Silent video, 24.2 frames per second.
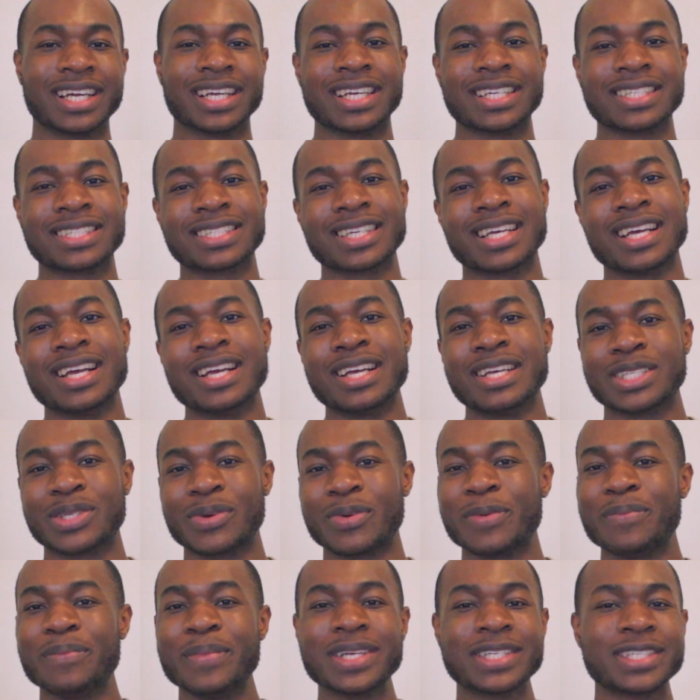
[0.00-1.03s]
I guess.
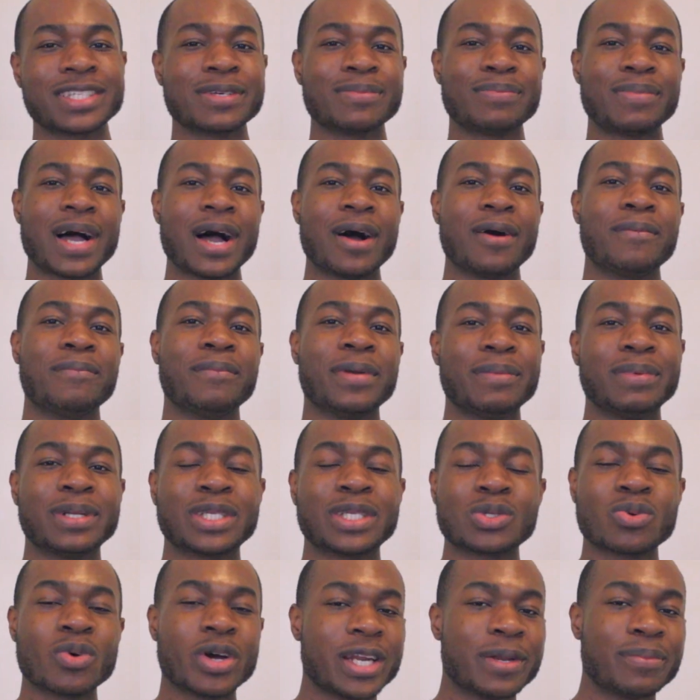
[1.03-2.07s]
So we missed about maybe
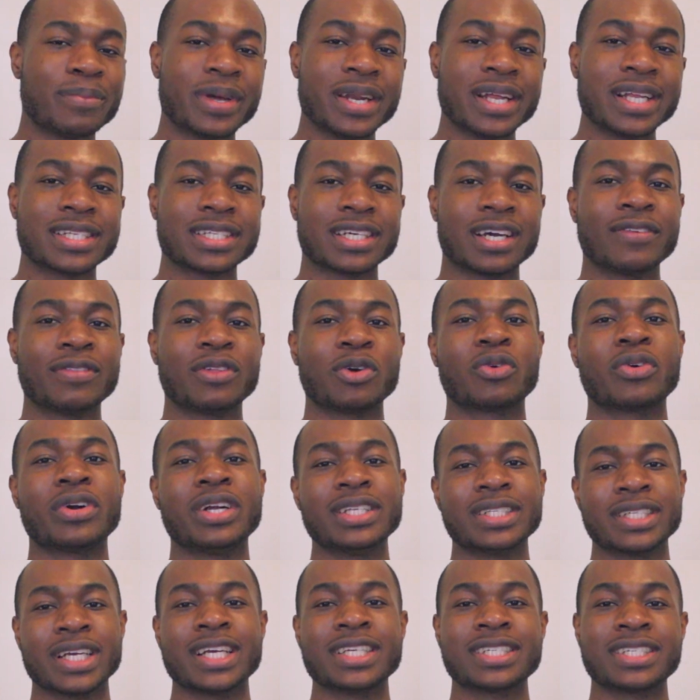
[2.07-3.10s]
20 minutes of the
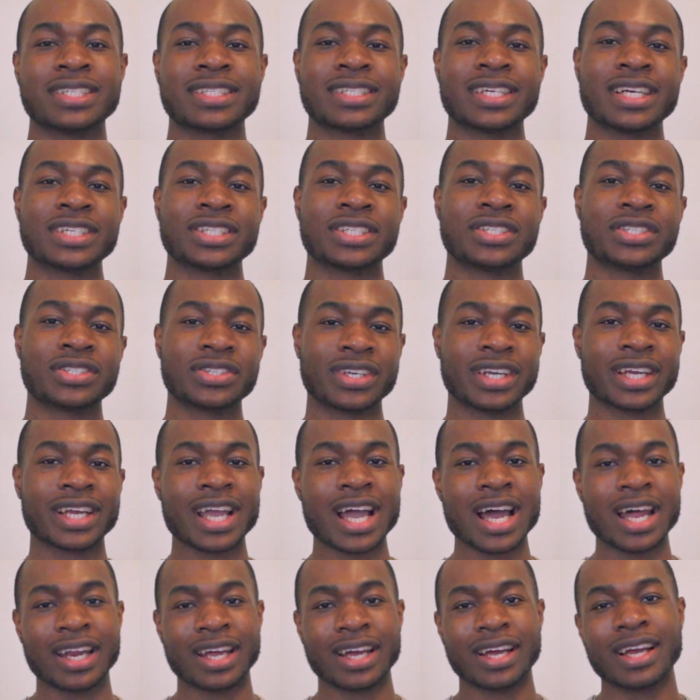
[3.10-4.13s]
orientation session, so they
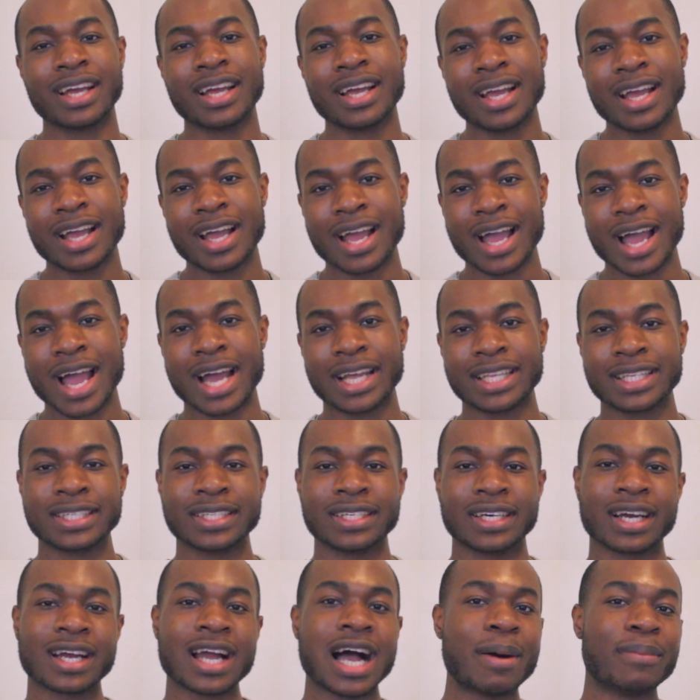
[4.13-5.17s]
kind of had
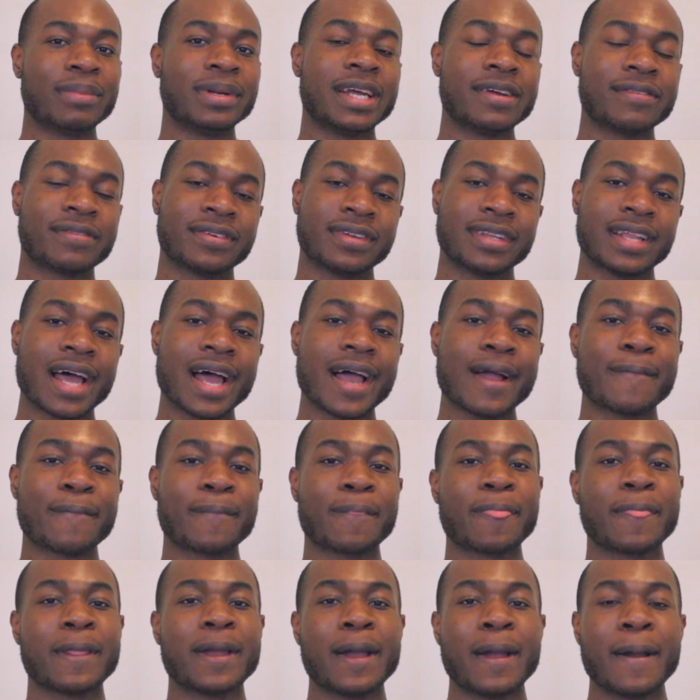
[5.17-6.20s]
to accommodate for
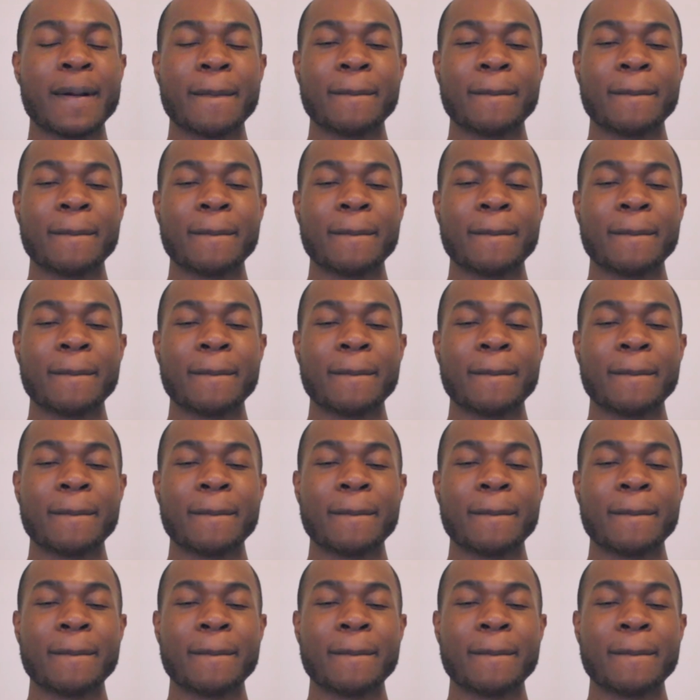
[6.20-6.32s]
that.